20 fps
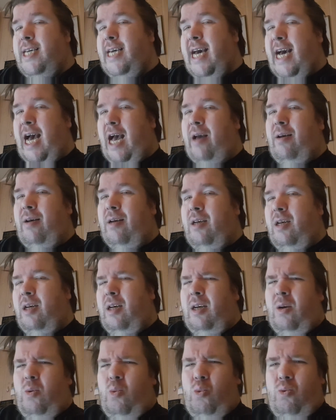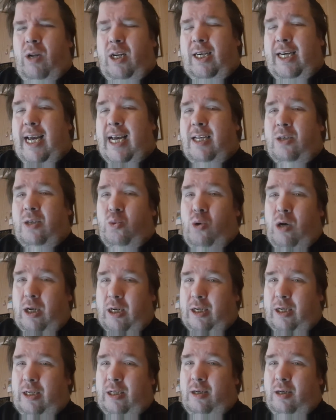Yeah. Well, guess
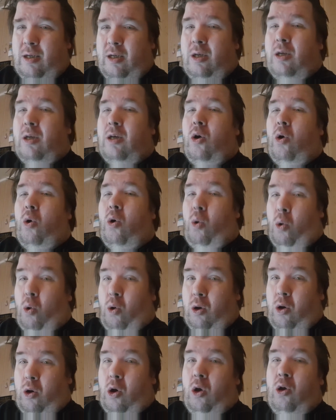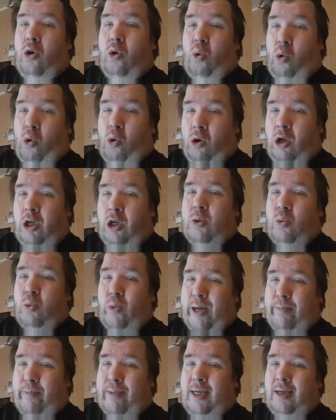what? All the
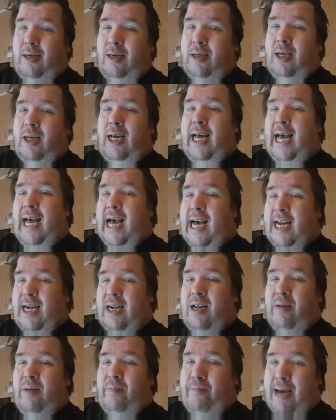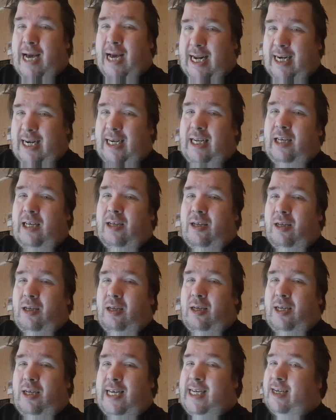women and men
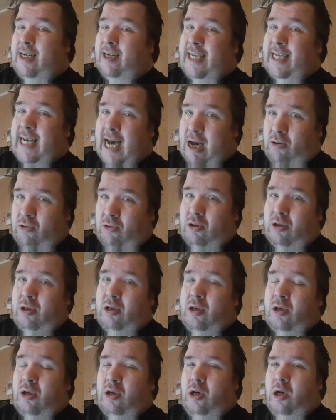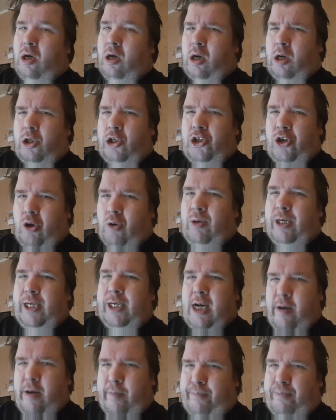in town are
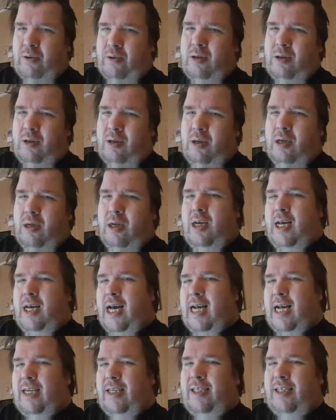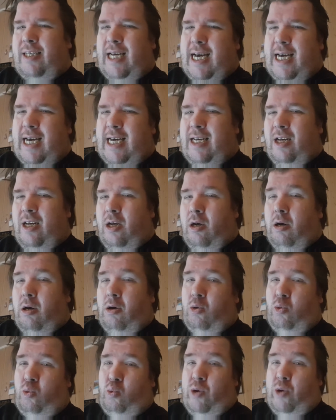showing up and say,
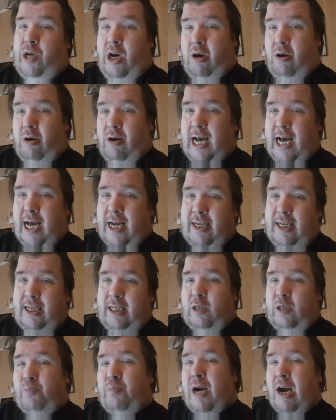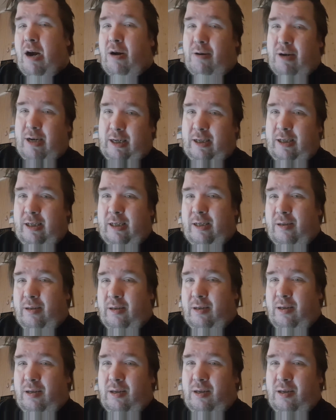oh, we're Annie's parents.